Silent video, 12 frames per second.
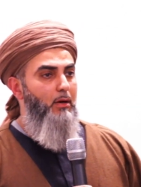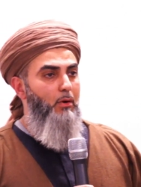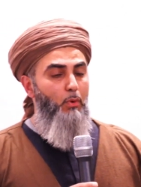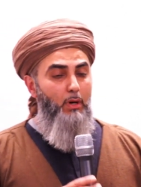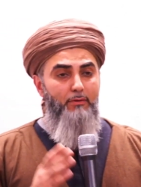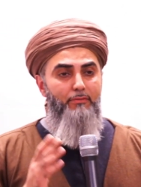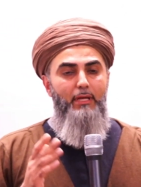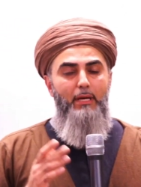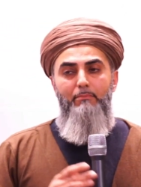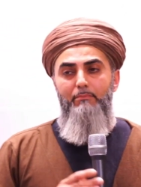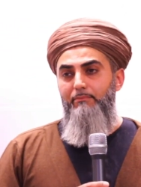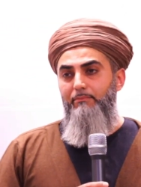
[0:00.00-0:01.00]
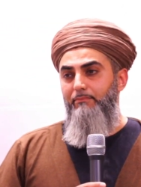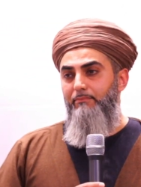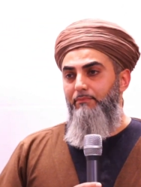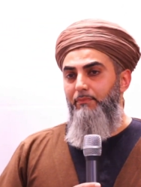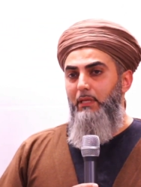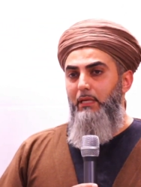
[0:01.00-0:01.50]
One of them
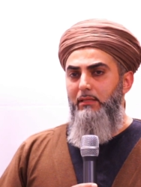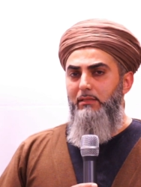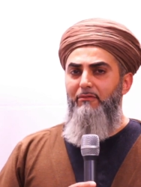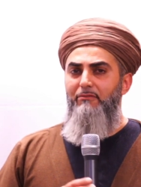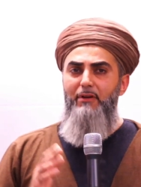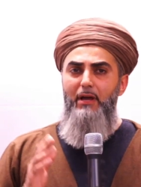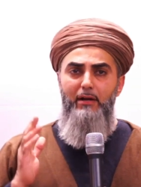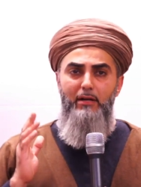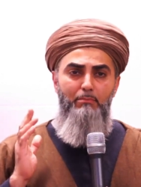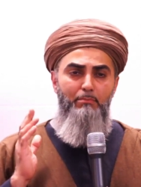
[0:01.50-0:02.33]
is a very